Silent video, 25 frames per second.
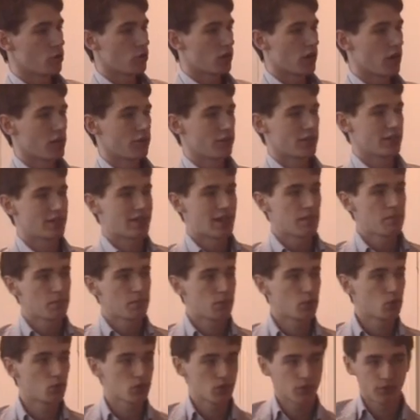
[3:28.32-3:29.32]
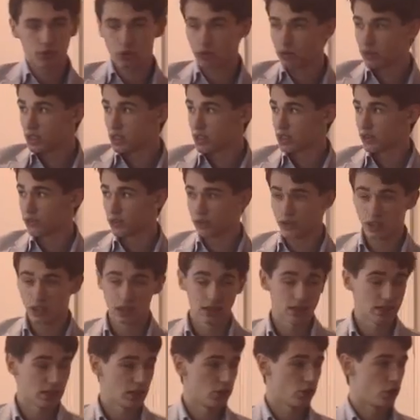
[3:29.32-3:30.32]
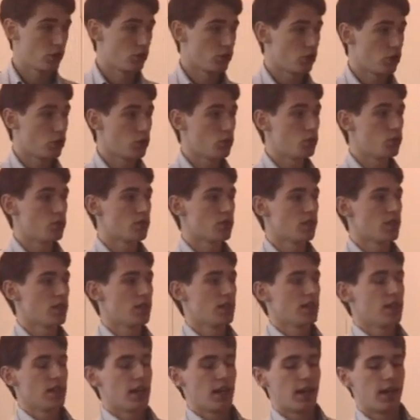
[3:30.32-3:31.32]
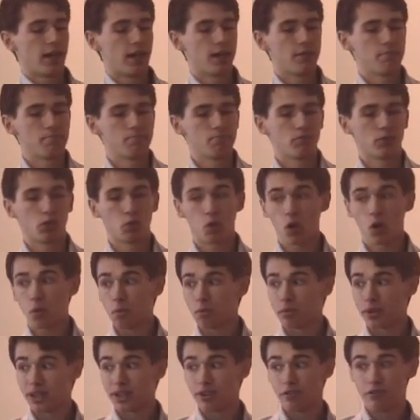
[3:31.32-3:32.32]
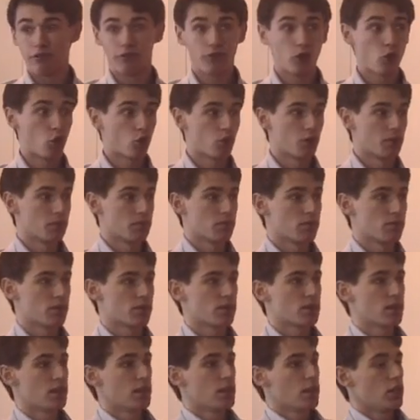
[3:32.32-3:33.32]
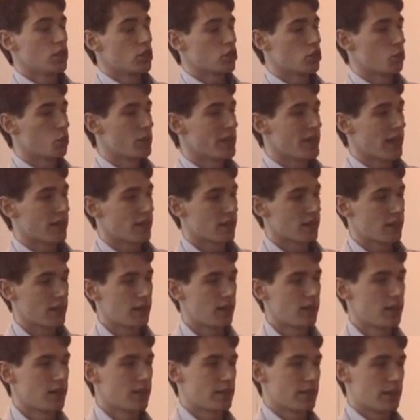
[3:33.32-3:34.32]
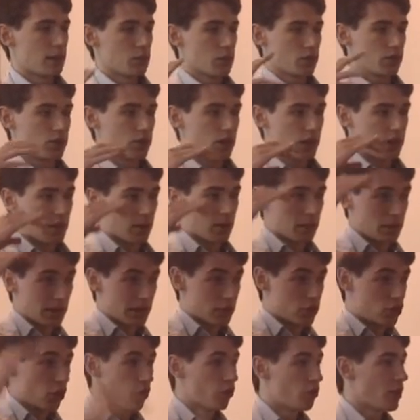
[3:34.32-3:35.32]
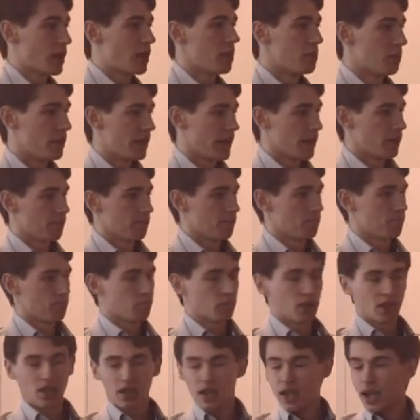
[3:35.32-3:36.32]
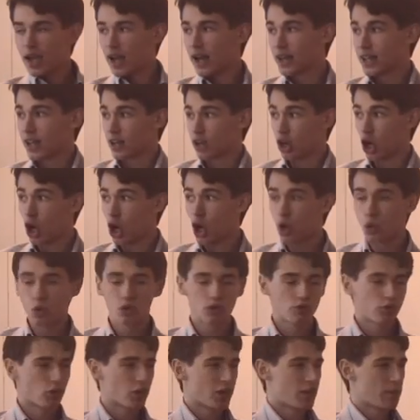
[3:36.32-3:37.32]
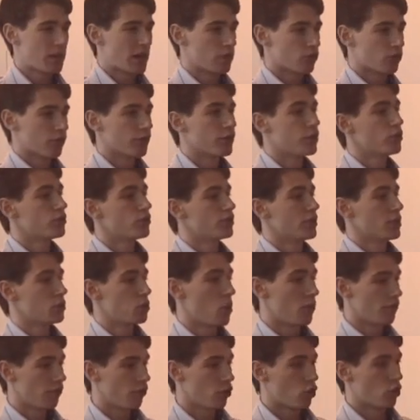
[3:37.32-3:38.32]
you kind of examples of all these different things that you can use. The one being forums. So we had a client that was a big software company, and he had loads of really bad reviews in this one